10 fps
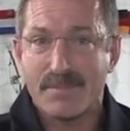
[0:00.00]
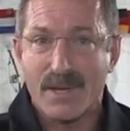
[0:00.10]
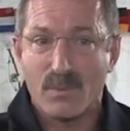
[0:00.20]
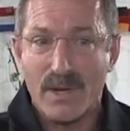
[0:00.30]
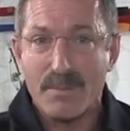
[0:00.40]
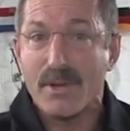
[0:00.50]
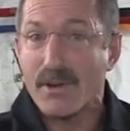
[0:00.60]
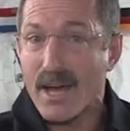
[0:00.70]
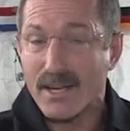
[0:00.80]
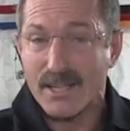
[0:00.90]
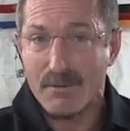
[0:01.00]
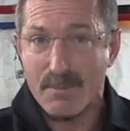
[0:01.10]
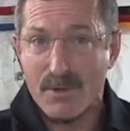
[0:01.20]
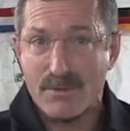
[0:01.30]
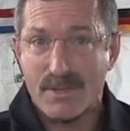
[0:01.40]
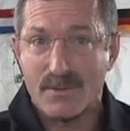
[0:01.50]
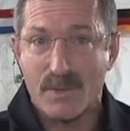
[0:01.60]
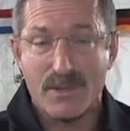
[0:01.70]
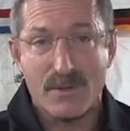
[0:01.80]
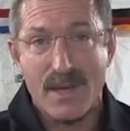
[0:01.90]
But we periodically reboost it, and
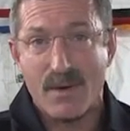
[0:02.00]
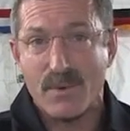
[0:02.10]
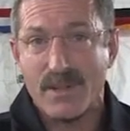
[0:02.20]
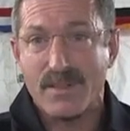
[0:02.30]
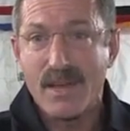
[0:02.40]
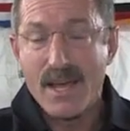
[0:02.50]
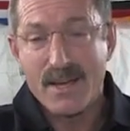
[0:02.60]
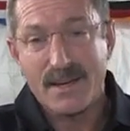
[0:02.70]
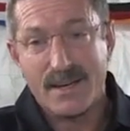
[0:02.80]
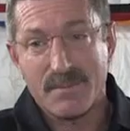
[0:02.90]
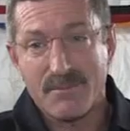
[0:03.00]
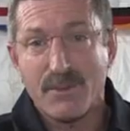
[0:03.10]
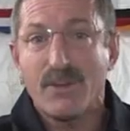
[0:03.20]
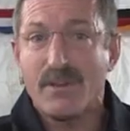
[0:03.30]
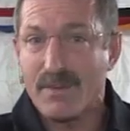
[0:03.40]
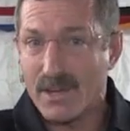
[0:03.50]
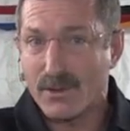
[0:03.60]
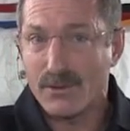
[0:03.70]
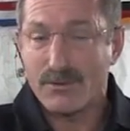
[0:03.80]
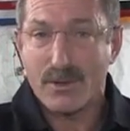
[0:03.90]
we do that with um, visiting vehicles.